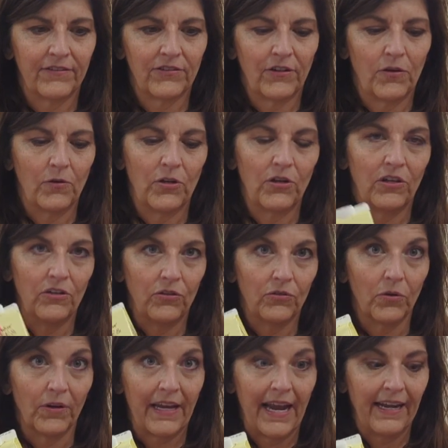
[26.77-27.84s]
So you could use
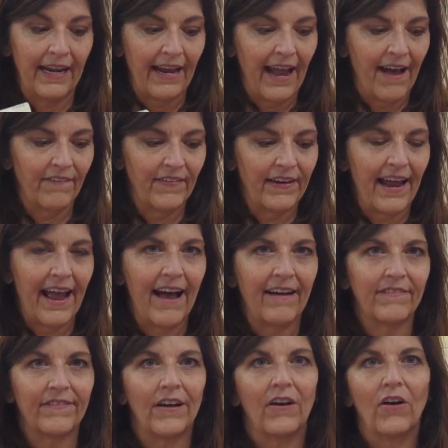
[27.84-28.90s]
organic half and
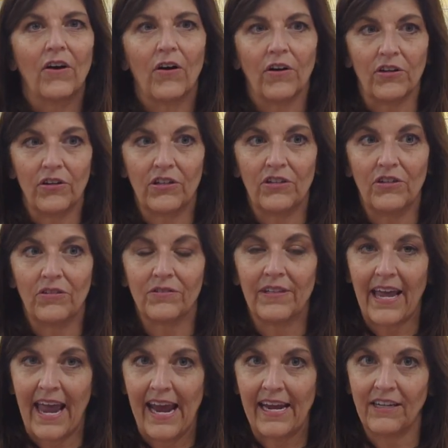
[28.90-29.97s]
half, or you could use
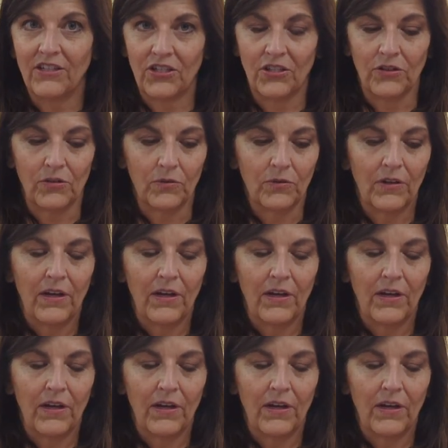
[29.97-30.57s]
A2.